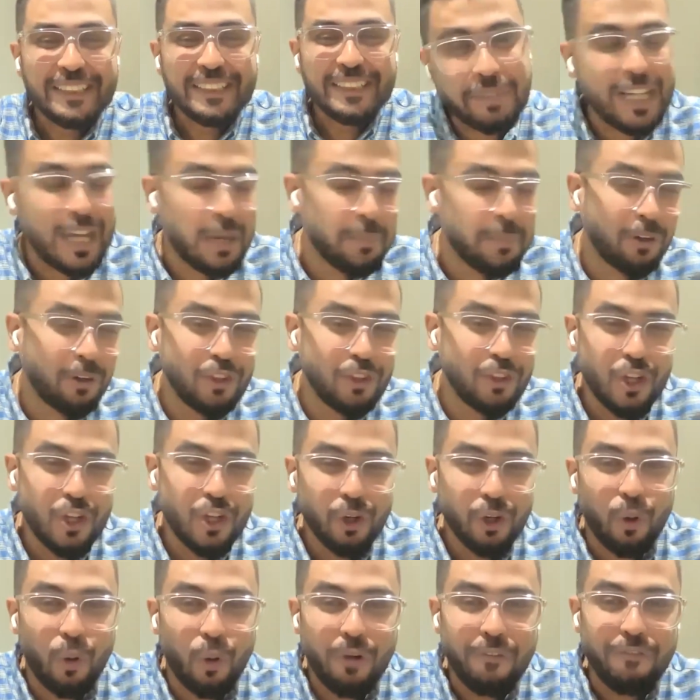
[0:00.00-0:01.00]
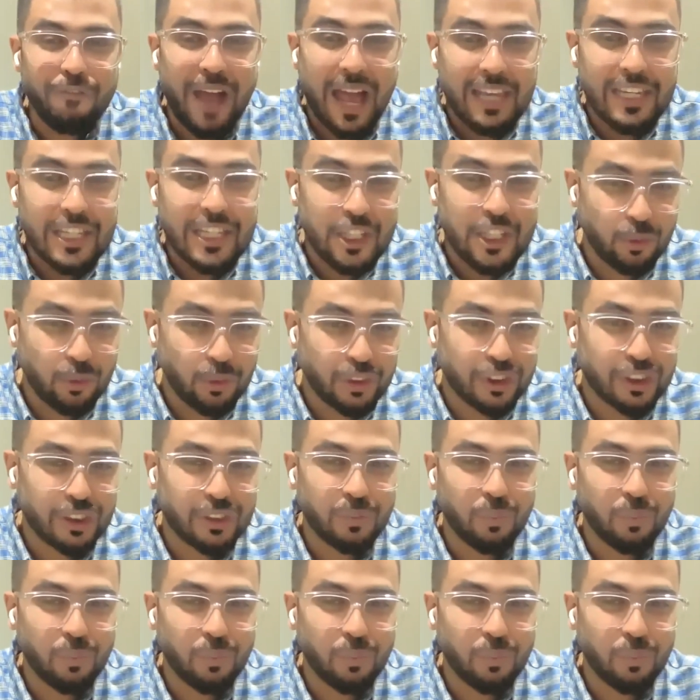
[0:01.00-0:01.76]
something about your core values.